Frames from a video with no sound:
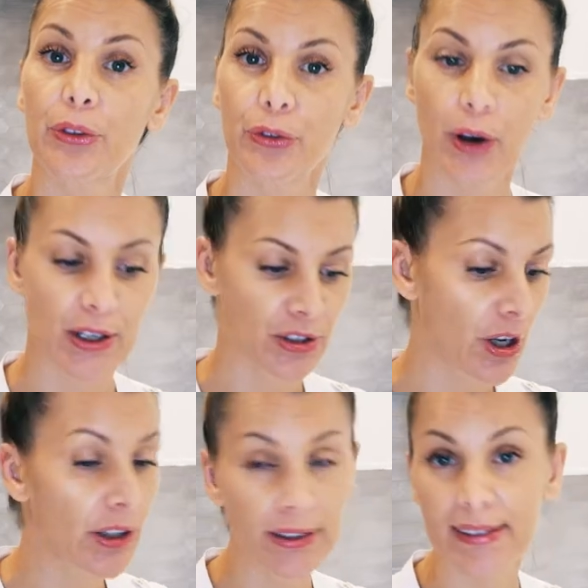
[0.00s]
it fresh.
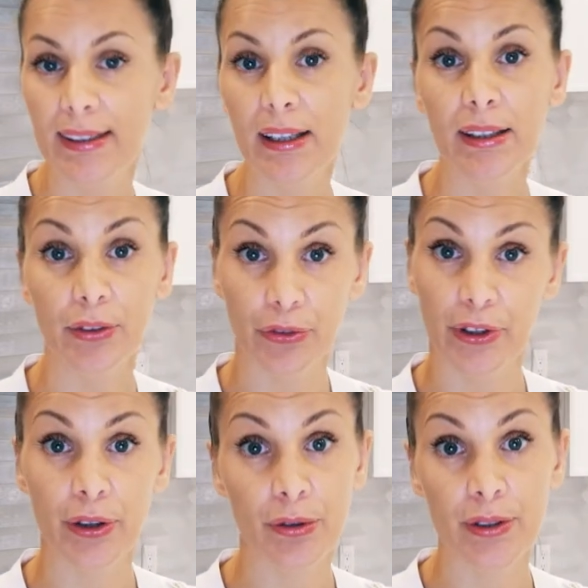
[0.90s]
Honestly, the
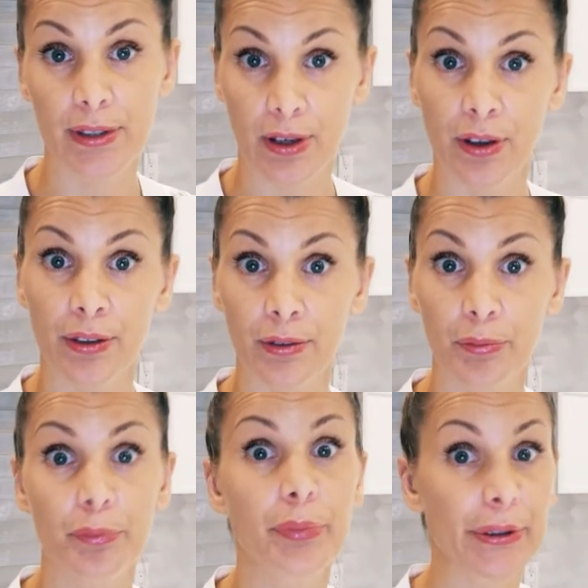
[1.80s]
video is
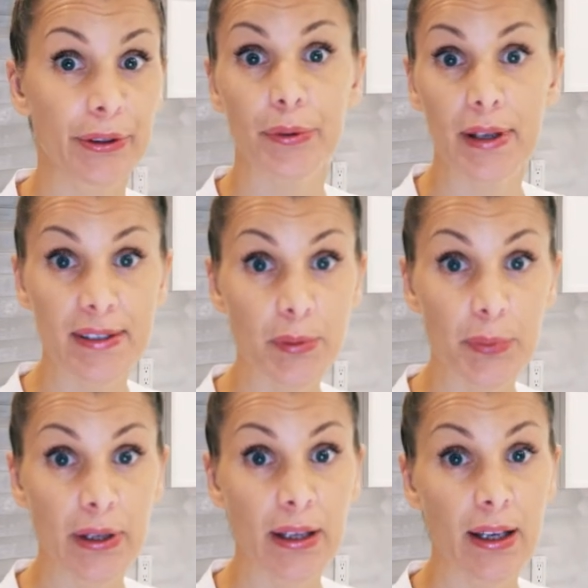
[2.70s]
long, but the
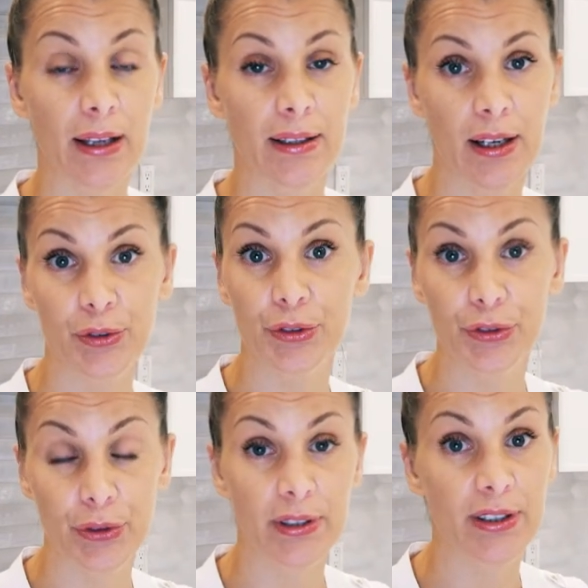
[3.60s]
recipe and how to
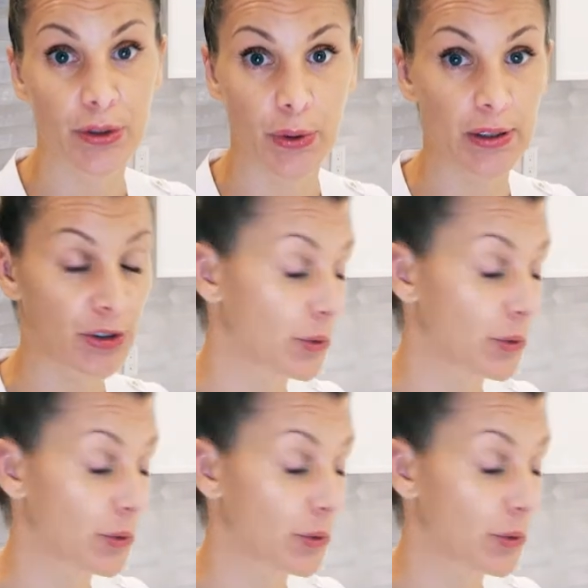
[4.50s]
do it is quite